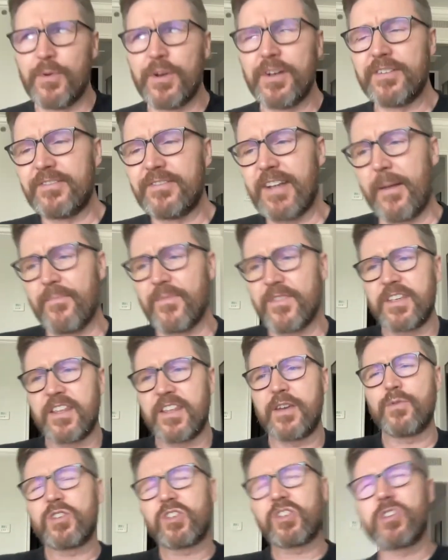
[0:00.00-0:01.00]
wouldn't have done. So
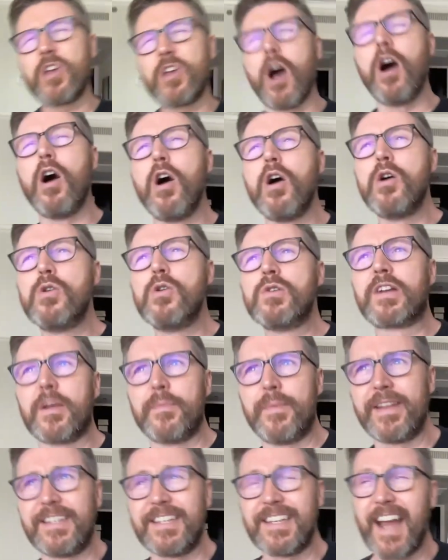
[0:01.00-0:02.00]
they were so
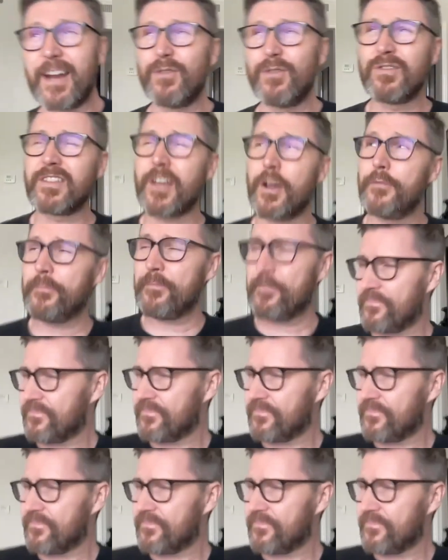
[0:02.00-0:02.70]
committed. And also,